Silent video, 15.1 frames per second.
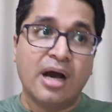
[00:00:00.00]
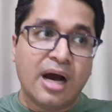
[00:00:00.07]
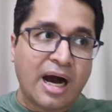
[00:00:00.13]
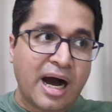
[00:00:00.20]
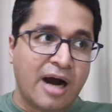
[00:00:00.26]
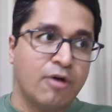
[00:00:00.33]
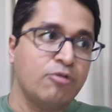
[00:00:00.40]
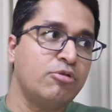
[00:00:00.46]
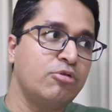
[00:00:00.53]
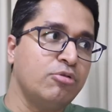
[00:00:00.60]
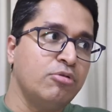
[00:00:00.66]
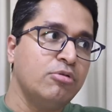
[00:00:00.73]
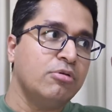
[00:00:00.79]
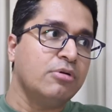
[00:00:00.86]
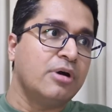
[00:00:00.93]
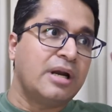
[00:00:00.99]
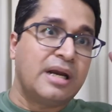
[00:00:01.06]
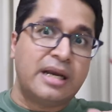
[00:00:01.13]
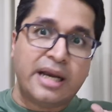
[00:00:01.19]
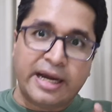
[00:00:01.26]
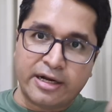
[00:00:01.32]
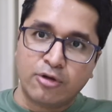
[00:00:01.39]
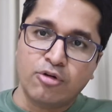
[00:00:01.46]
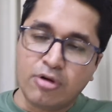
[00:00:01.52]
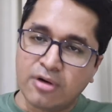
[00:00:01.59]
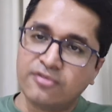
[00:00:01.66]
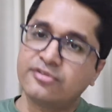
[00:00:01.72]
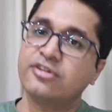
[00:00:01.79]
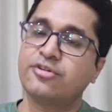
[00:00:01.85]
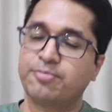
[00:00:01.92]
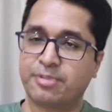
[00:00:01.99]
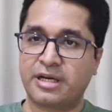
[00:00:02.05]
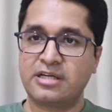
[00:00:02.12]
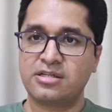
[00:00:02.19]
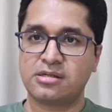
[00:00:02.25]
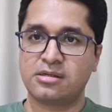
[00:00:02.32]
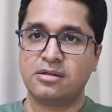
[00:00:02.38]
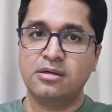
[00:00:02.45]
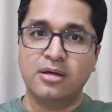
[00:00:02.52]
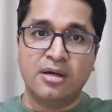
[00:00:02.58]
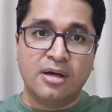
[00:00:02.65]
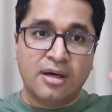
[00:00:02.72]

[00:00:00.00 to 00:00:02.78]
how to let go of this pressure,